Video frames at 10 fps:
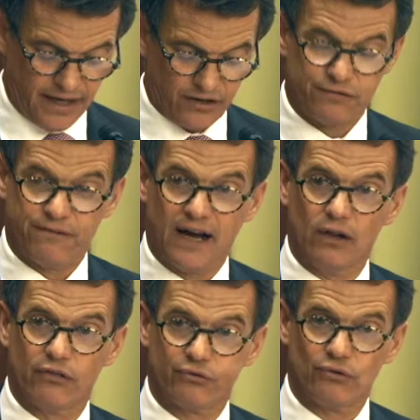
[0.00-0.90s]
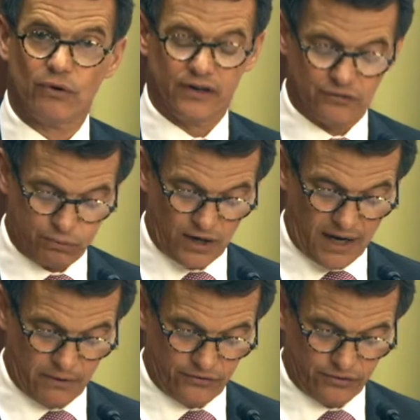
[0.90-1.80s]
and has followed through on his
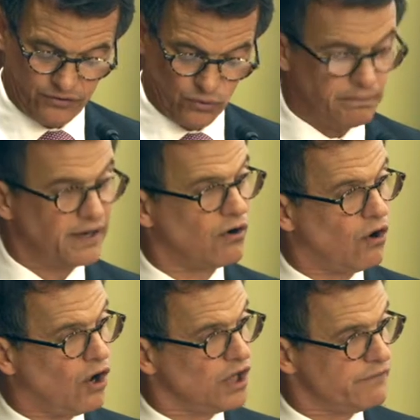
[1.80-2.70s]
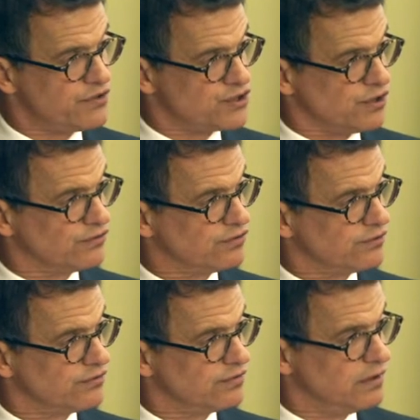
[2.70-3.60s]
promise to repair all of the
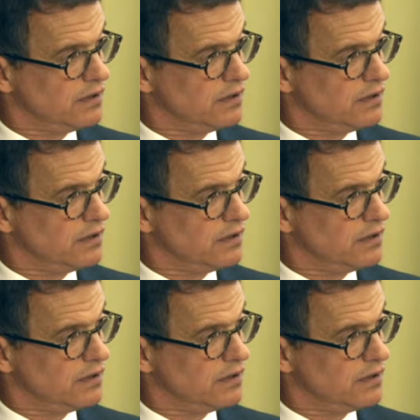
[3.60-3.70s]
churches